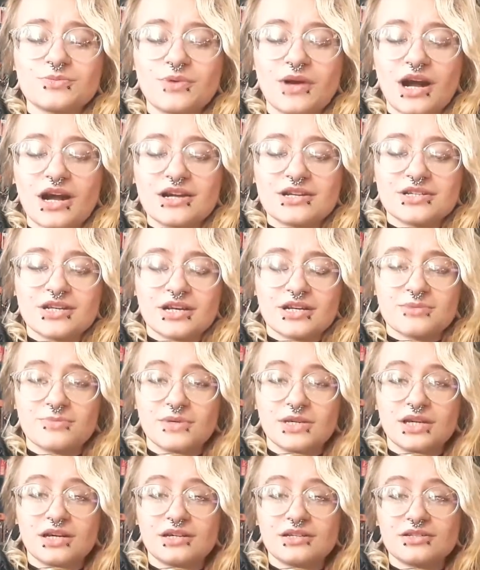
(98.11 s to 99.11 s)
project
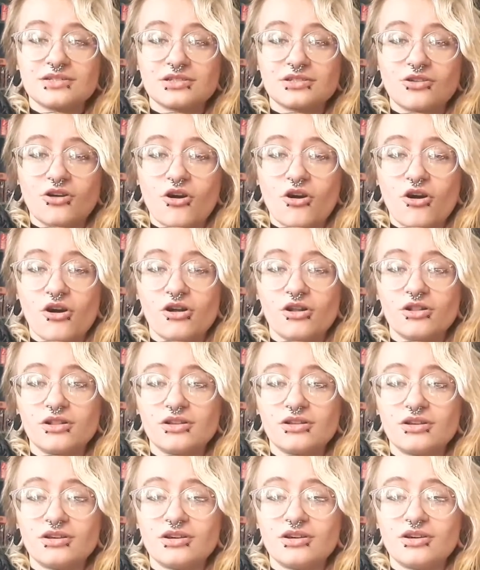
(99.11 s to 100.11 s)
because they're
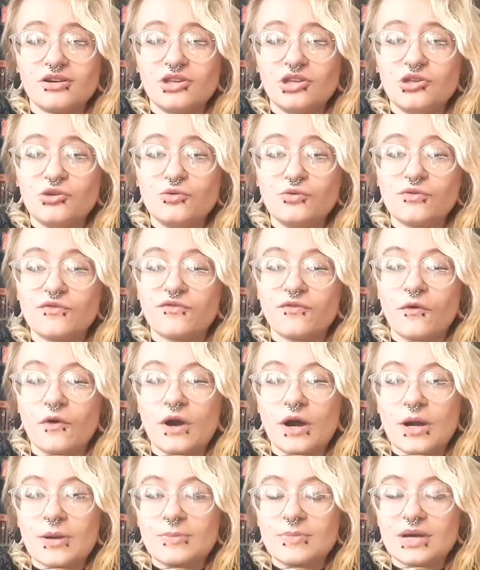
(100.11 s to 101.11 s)
all
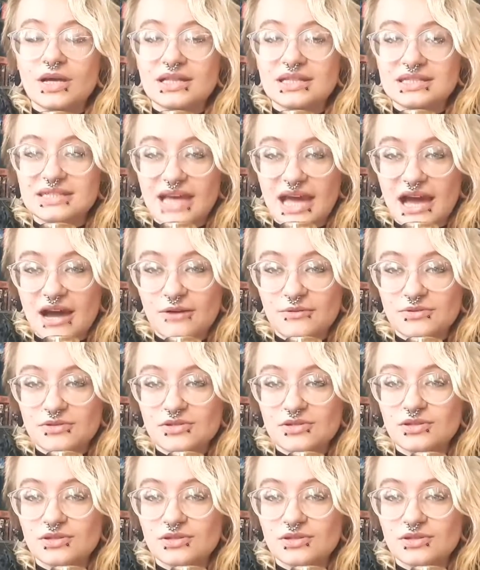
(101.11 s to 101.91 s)
uniform down.